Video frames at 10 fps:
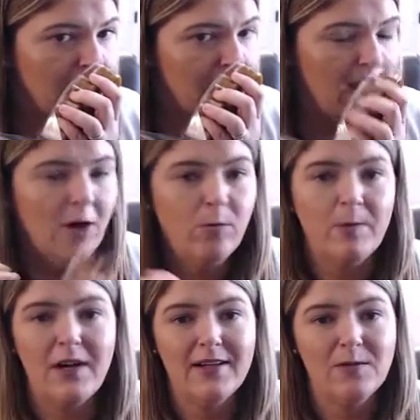I hope I'm
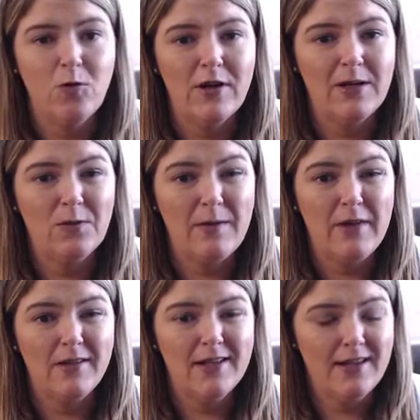not disappointed when I
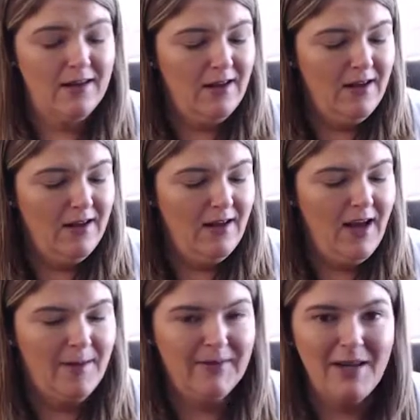melt it.
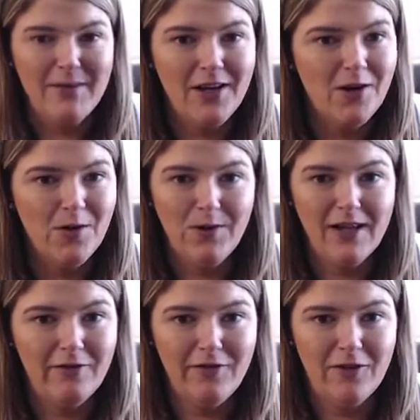Let me know
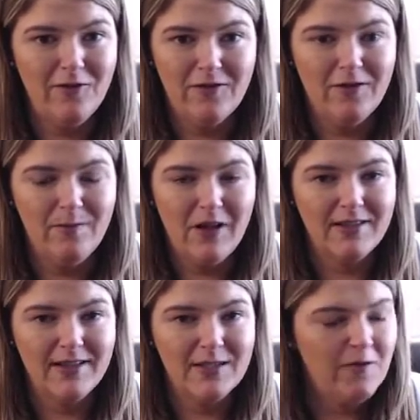if you've
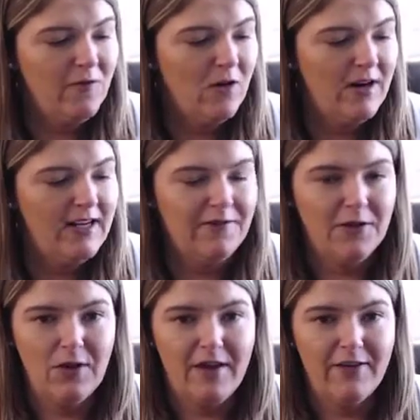melted this before and if you
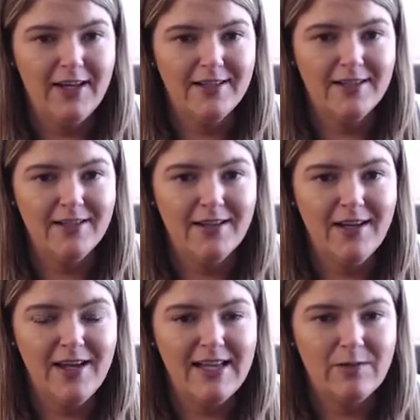love it
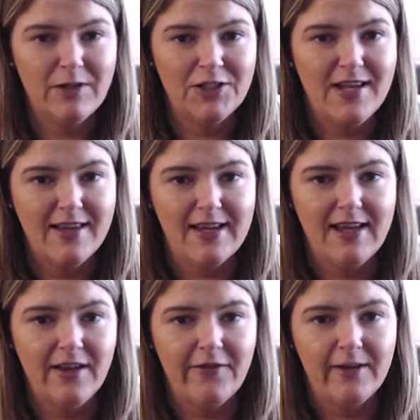as much as I think I
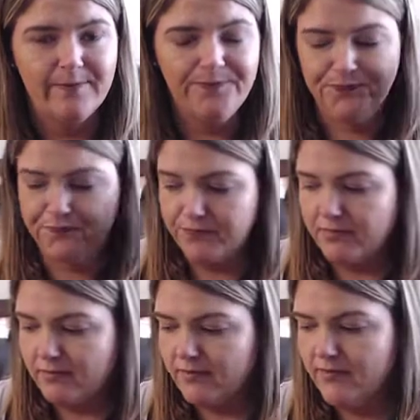love it.
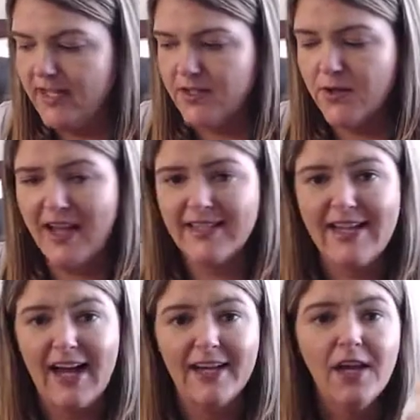So that's
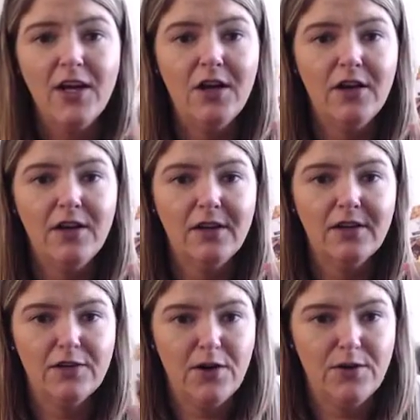that.
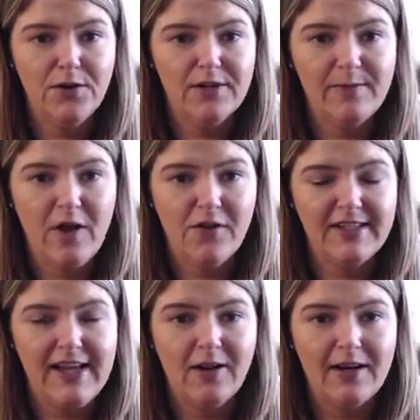Go smell
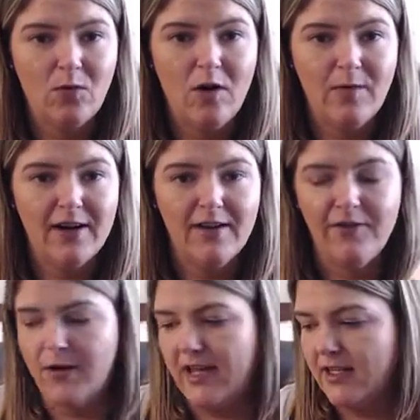this out at a Walmart if
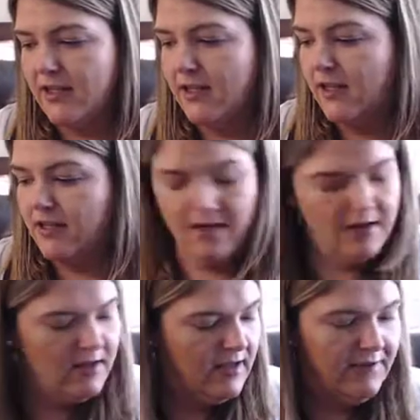you can,
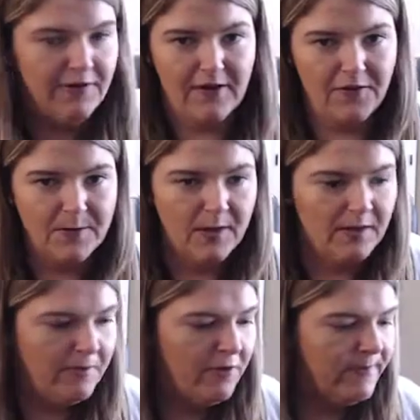if you've never smelled
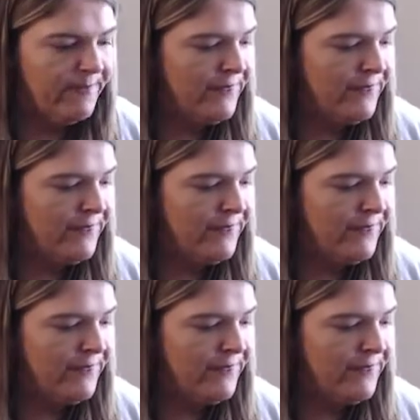it before.